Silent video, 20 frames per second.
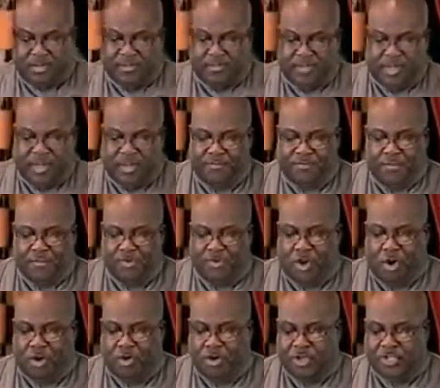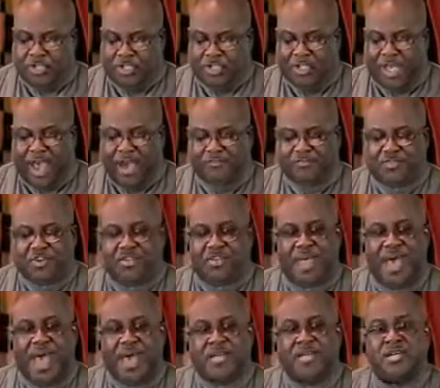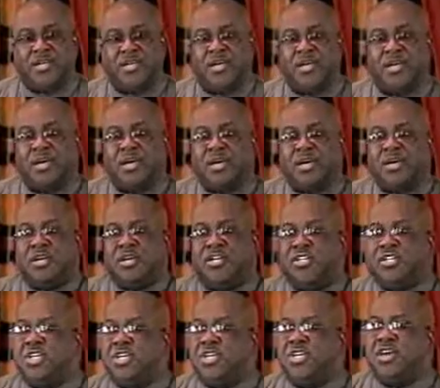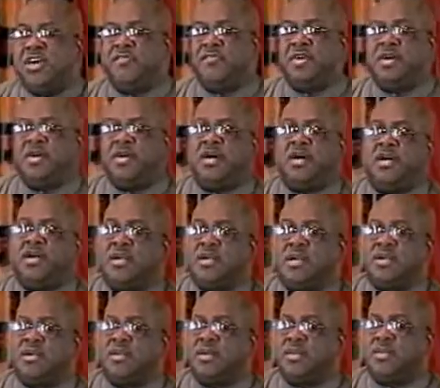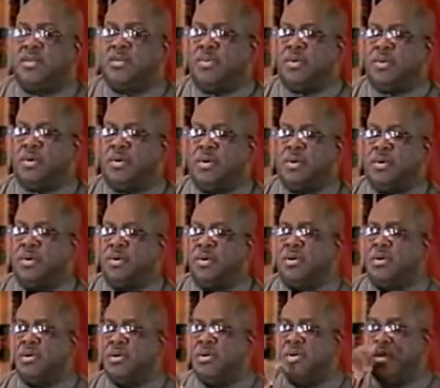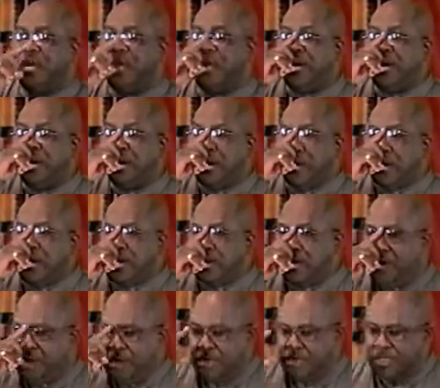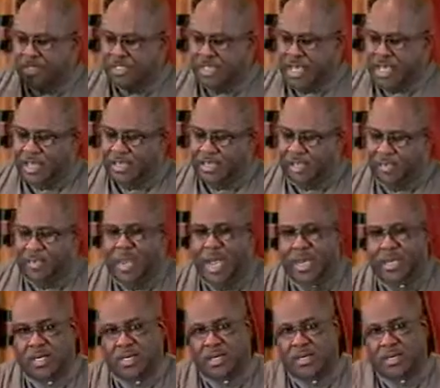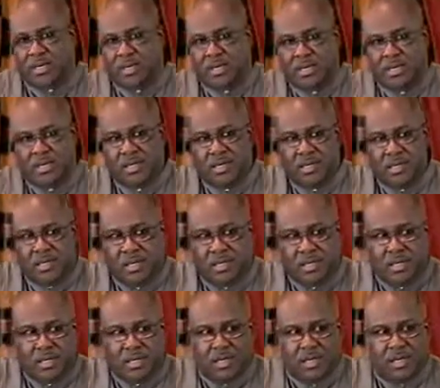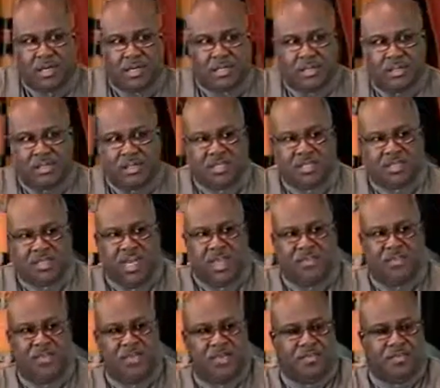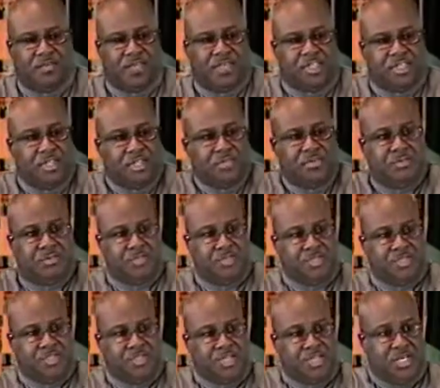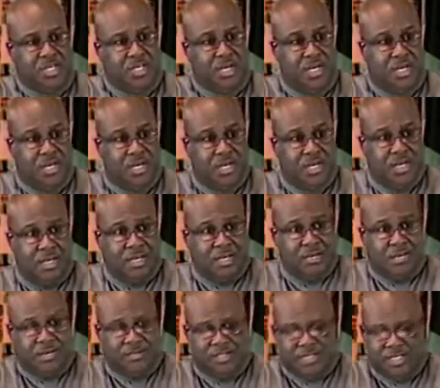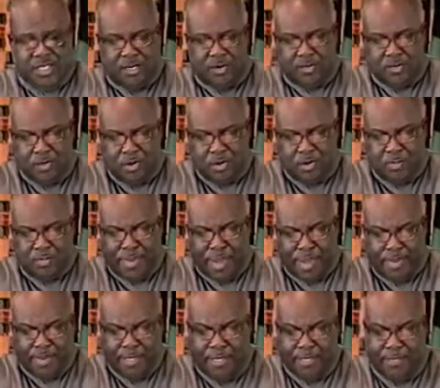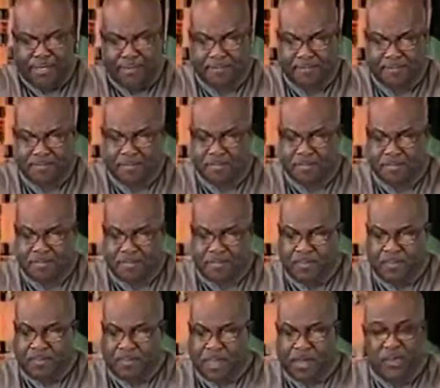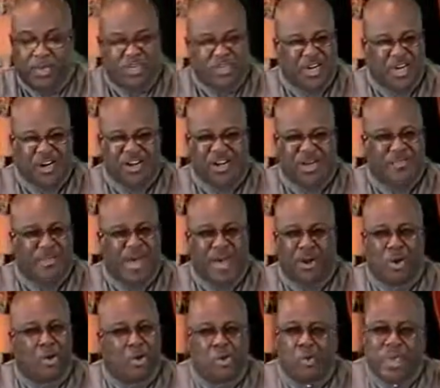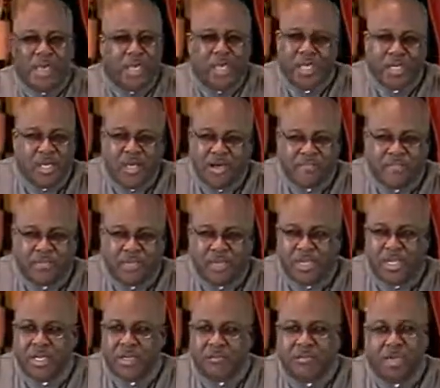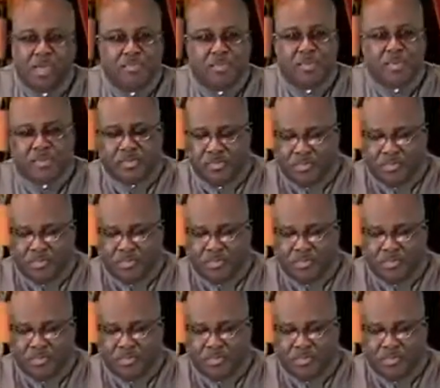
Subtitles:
And if you notice after that, she never uttered another word, because they had threatened the safety of her children if she said a word about it. We're talking about a wicked government here, people.